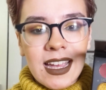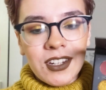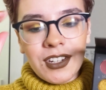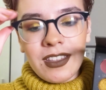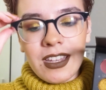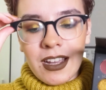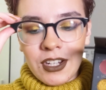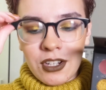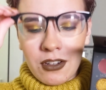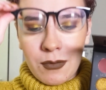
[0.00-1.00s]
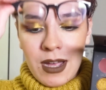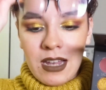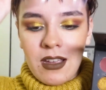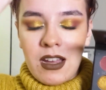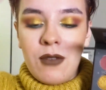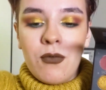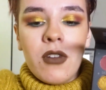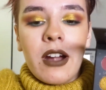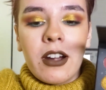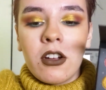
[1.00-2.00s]
actually the eyeshadow palette I'm
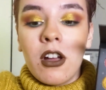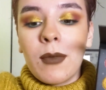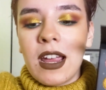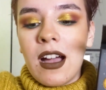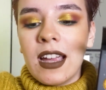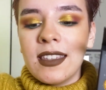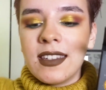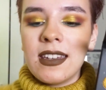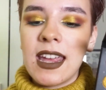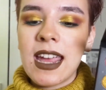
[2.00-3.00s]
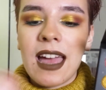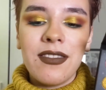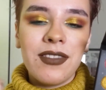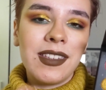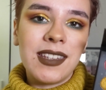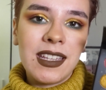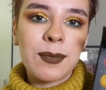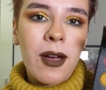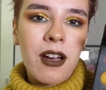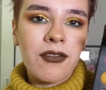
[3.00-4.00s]
wearing on my eyes today, and this is
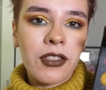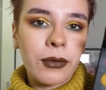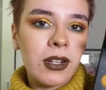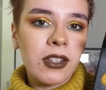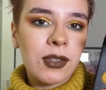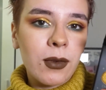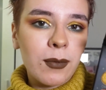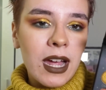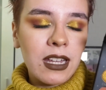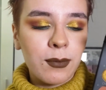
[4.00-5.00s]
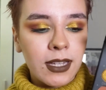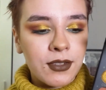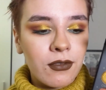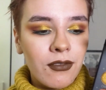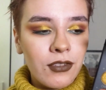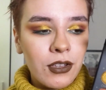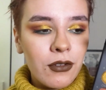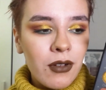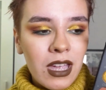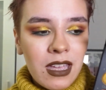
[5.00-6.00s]
part of a 3 looks 1 palette plus
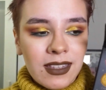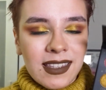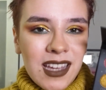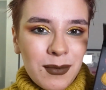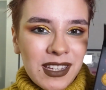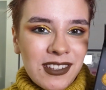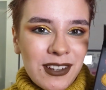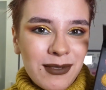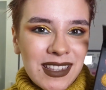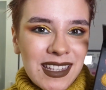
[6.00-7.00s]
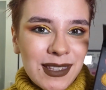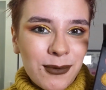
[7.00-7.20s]
review that's coming soon with this